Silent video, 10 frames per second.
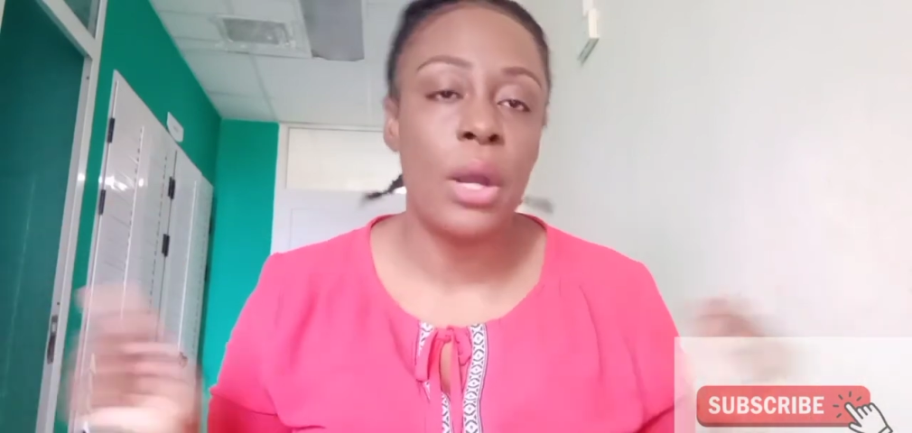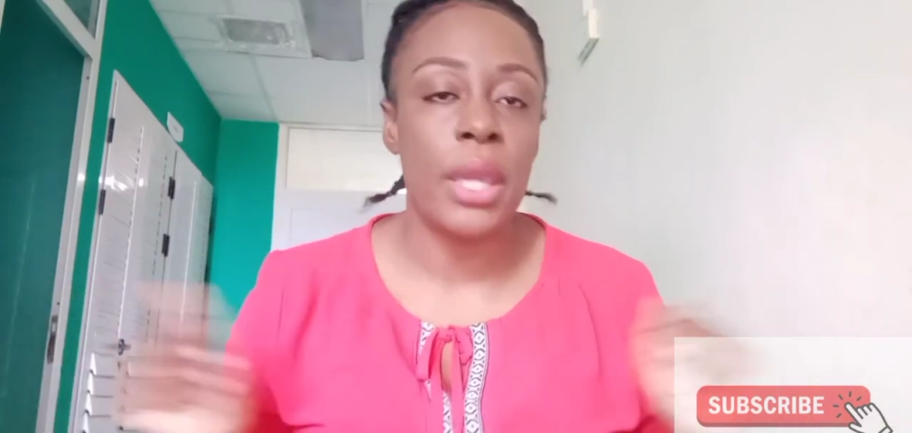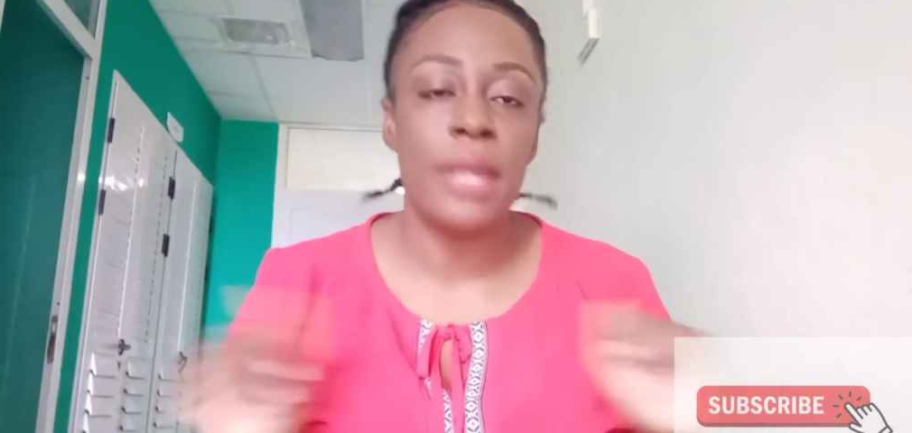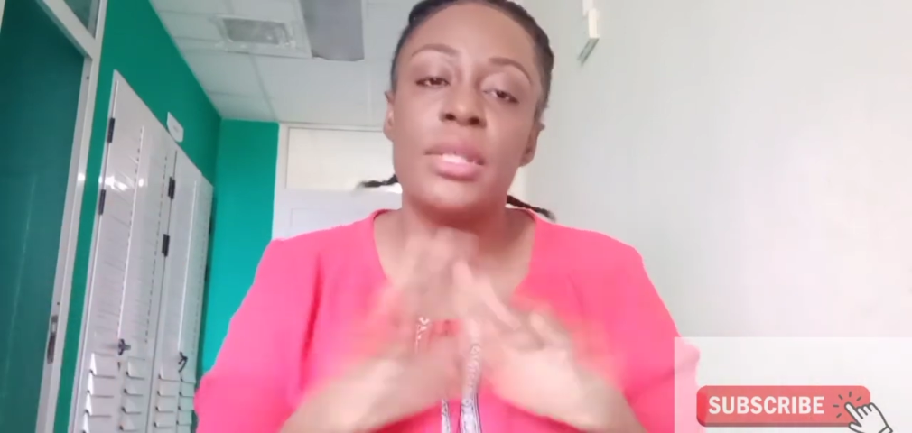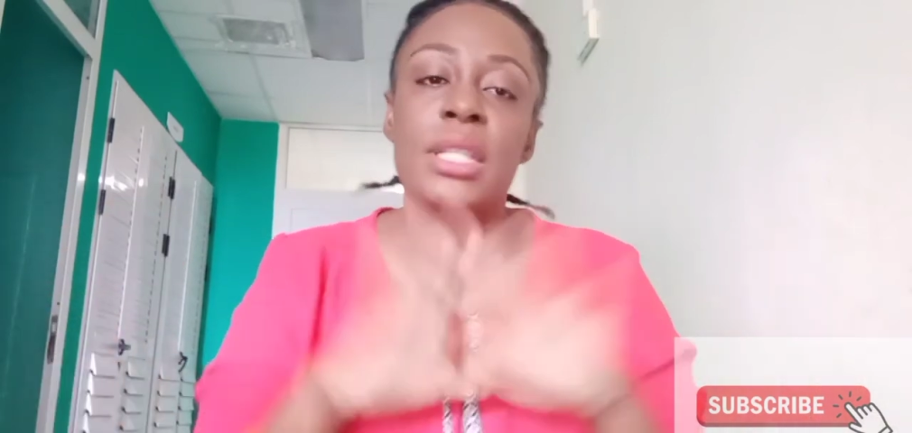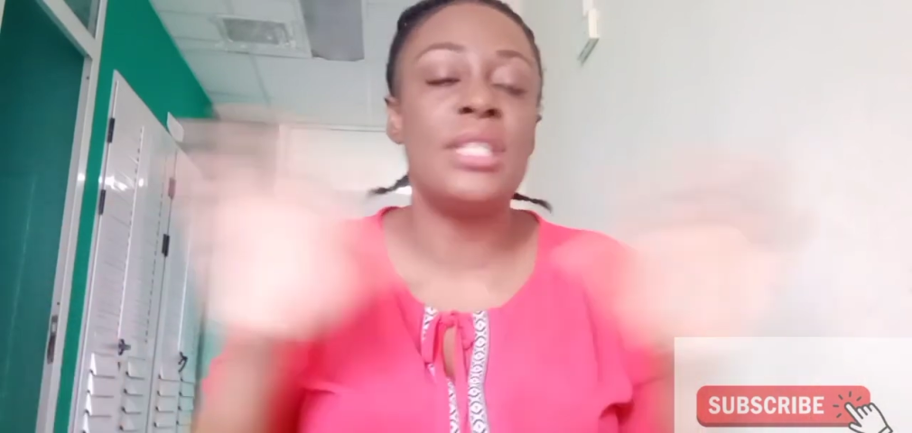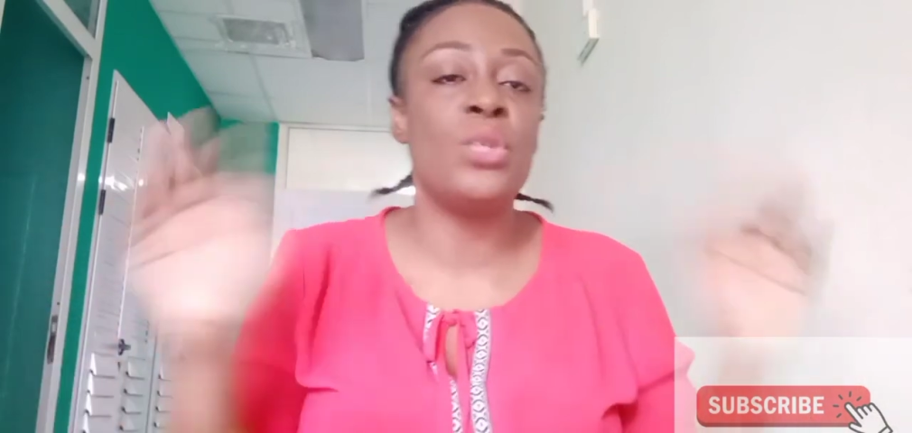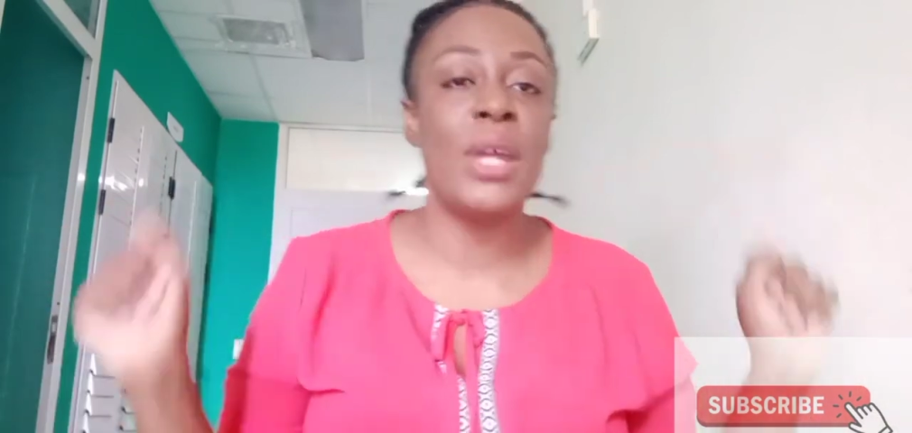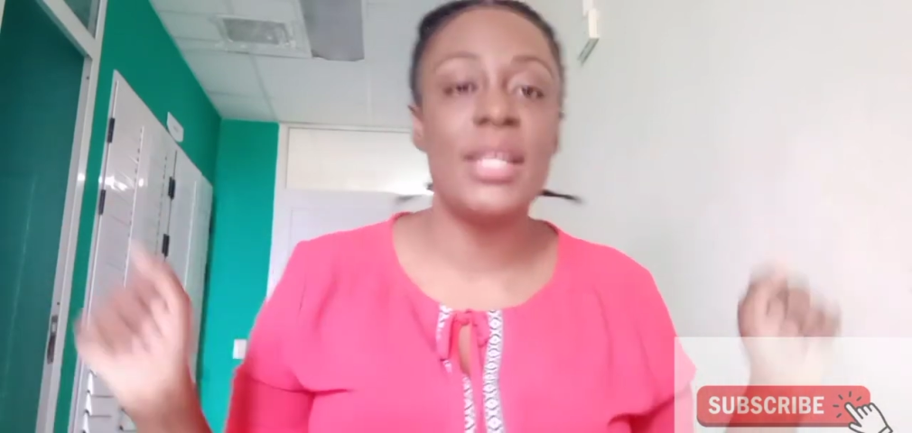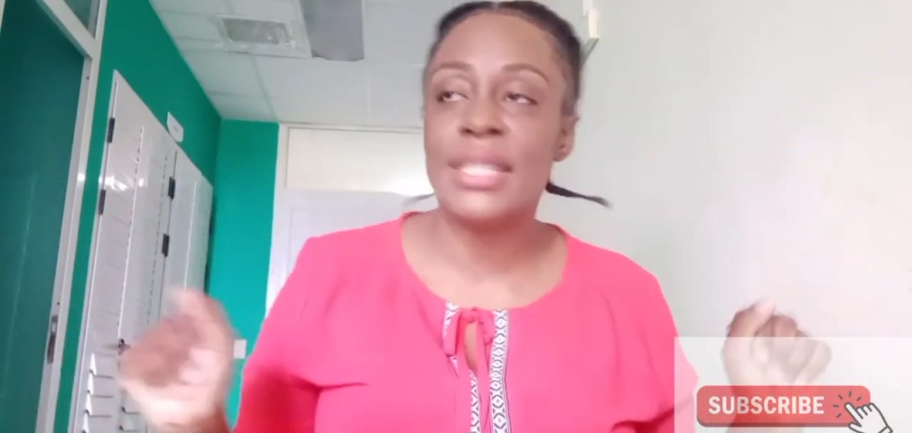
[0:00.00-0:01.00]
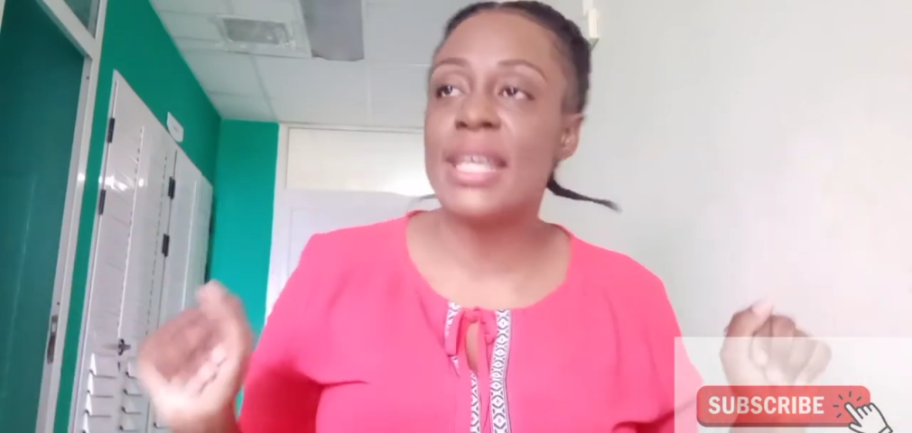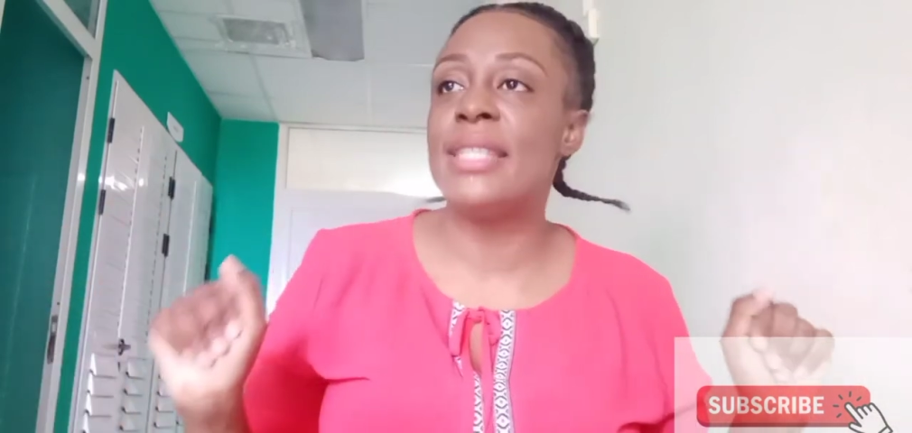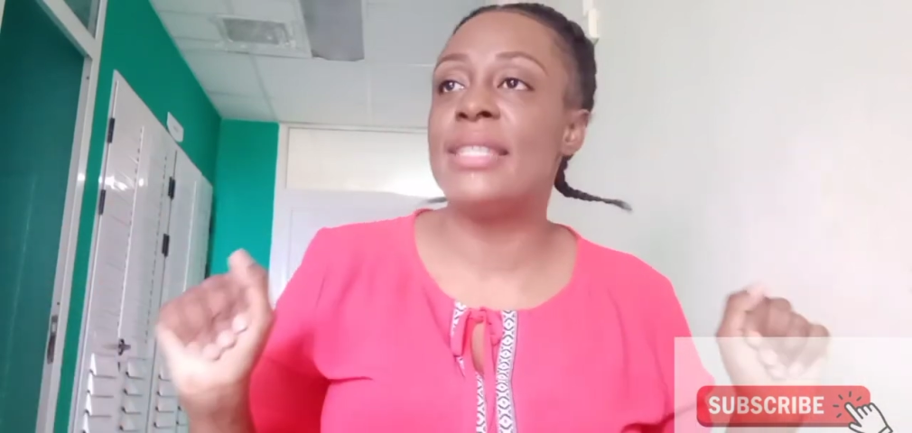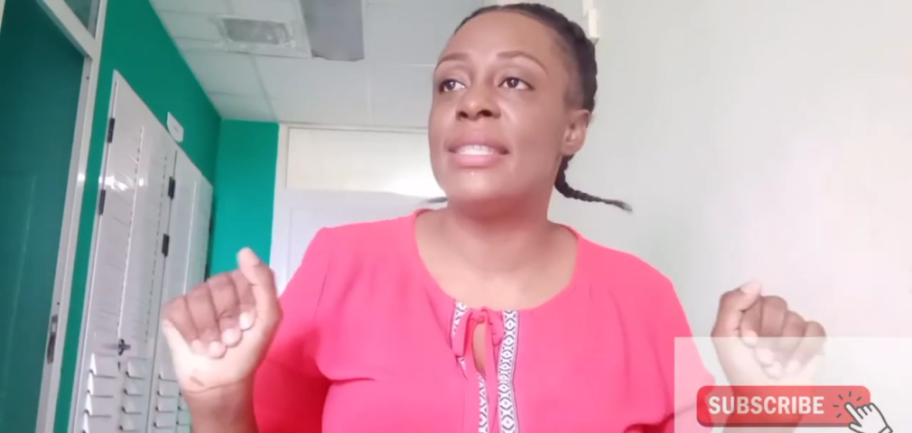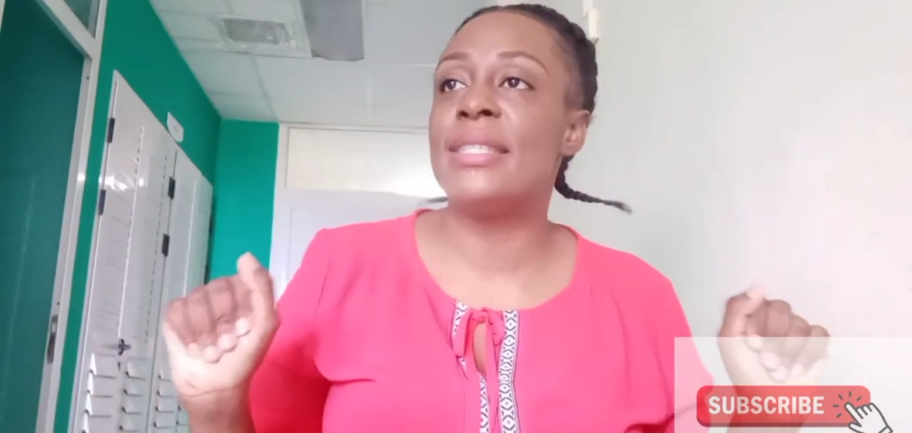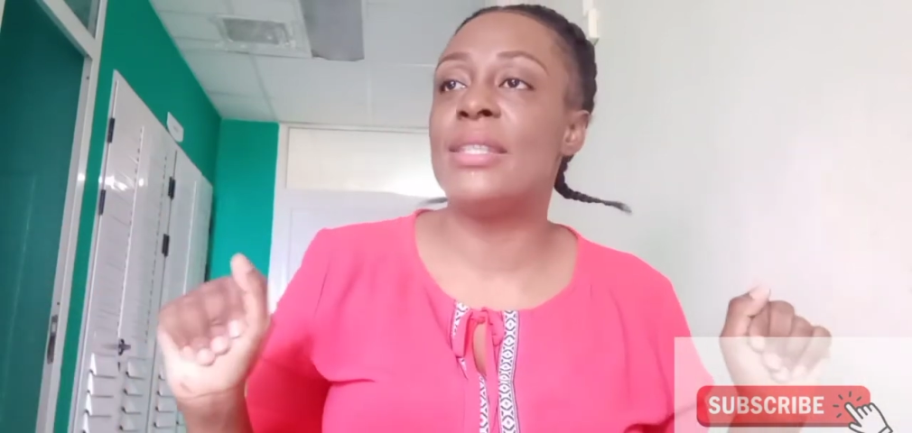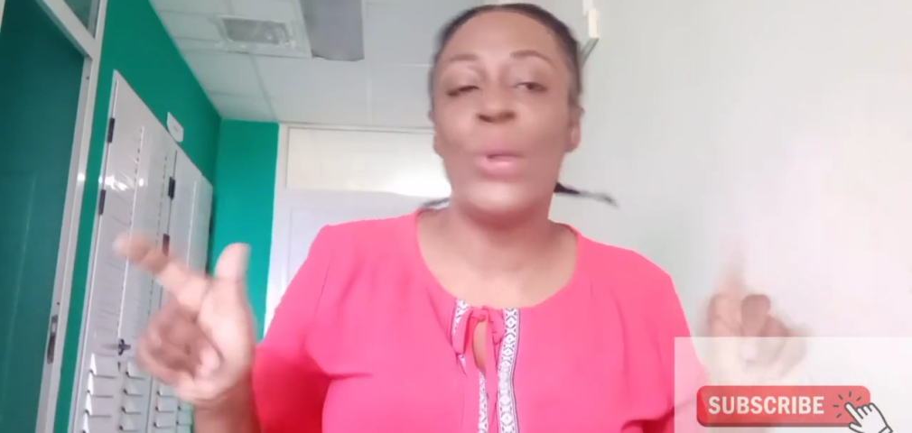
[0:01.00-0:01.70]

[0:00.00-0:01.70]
So this is Wednesday's